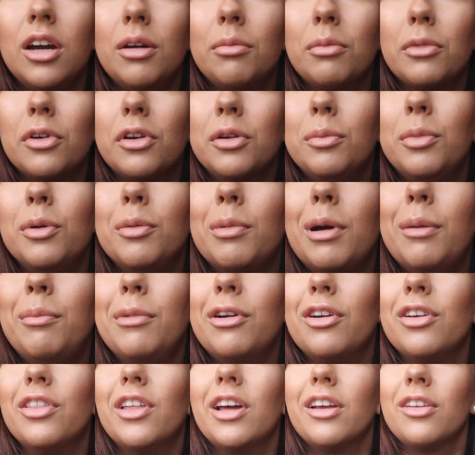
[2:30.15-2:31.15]
I'm going to put my
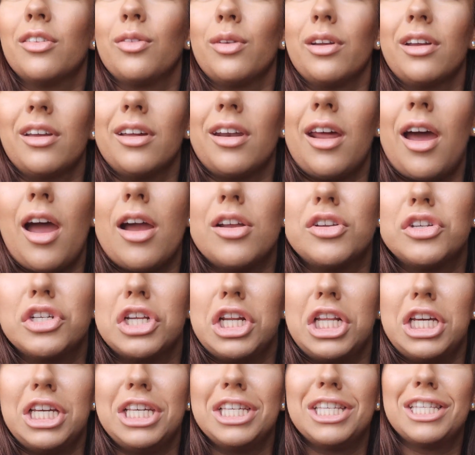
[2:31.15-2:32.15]
mirror there so I can
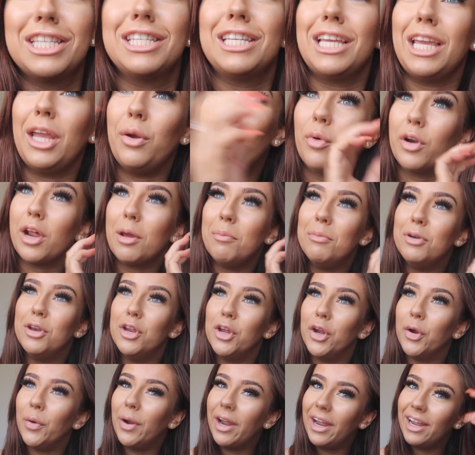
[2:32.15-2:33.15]
actually see what I'm
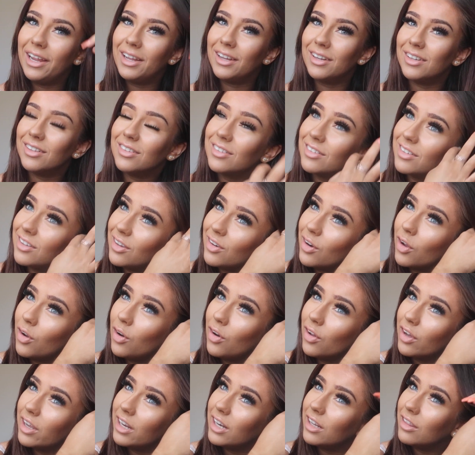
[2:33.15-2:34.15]
doing, because, you know,
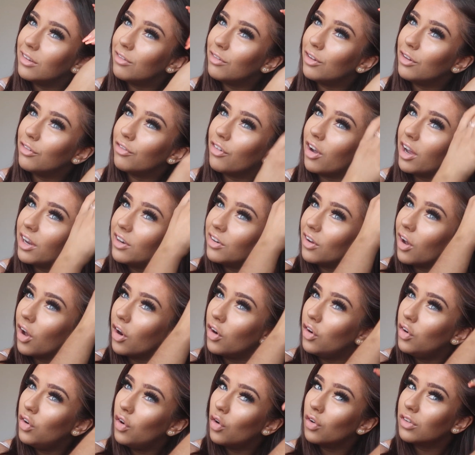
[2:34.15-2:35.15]
looking in the viewfinder
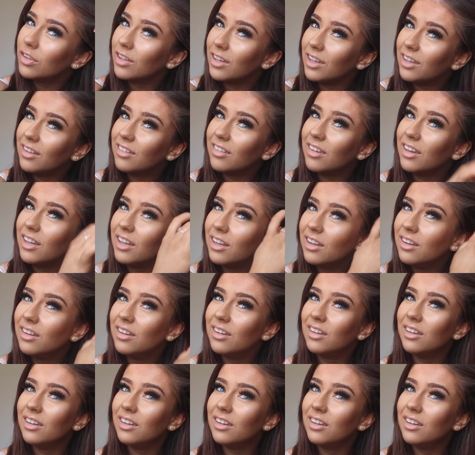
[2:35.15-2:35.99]
are not easy.